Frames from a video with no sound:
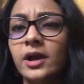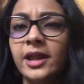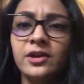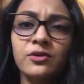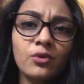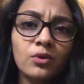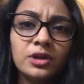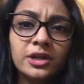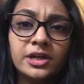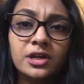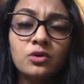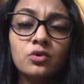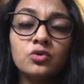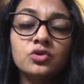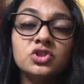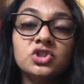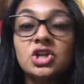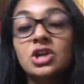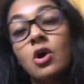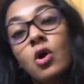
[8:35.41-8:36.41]
enroll in a
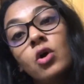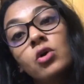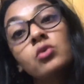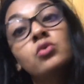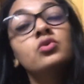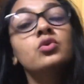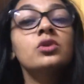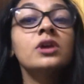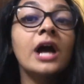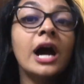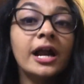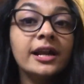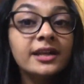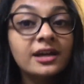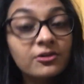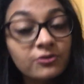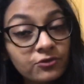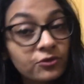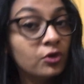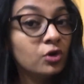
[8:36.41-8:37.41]
coaching or who can't
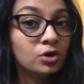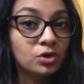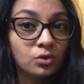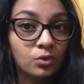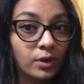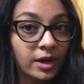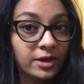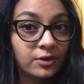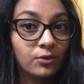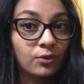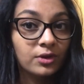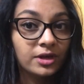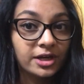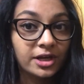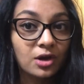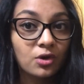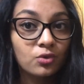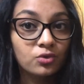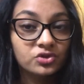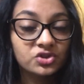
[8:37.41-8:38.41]
afford to enroll in
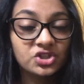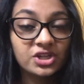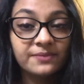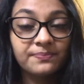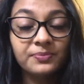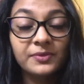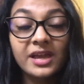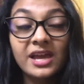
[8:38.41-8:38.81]
a coaching.